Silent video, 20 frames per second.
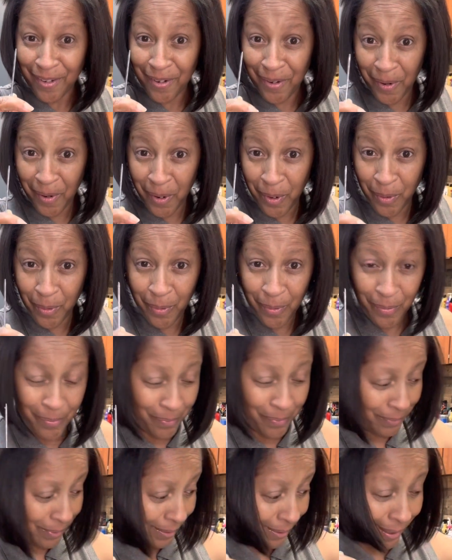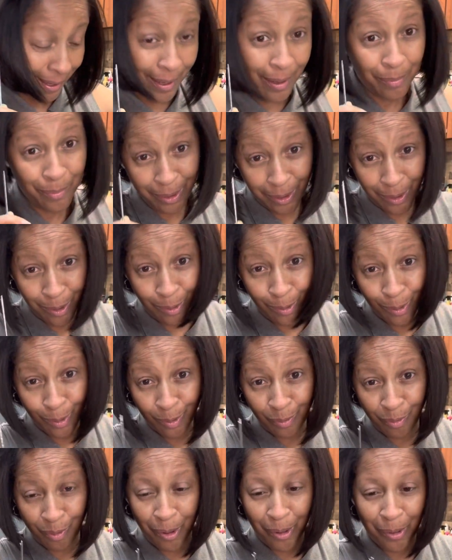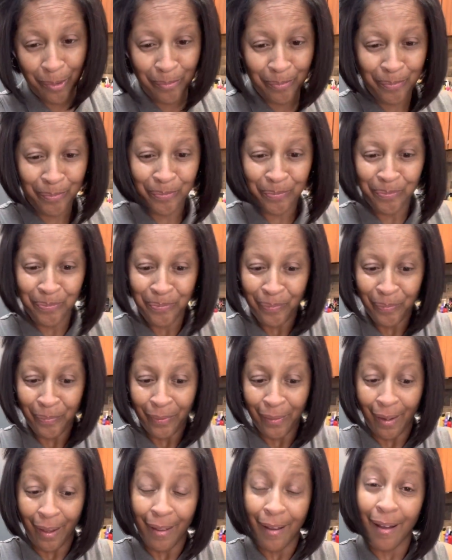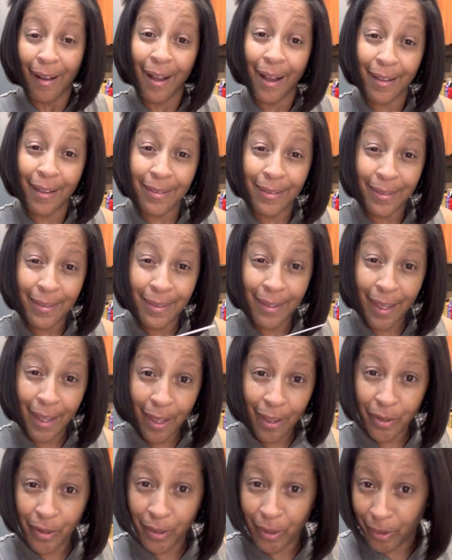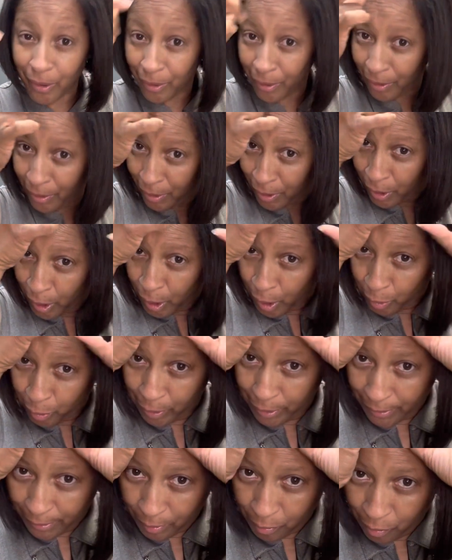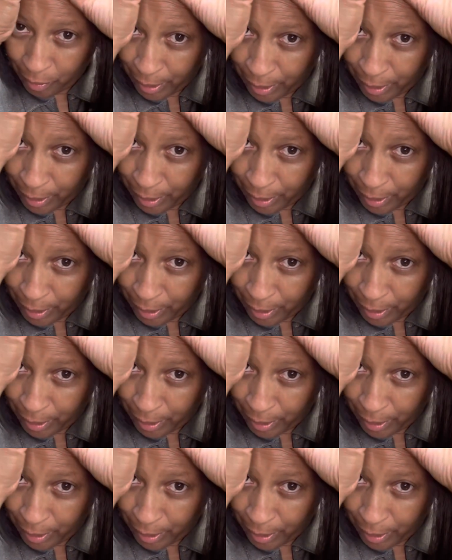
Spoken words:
comb can be used for. Another reason why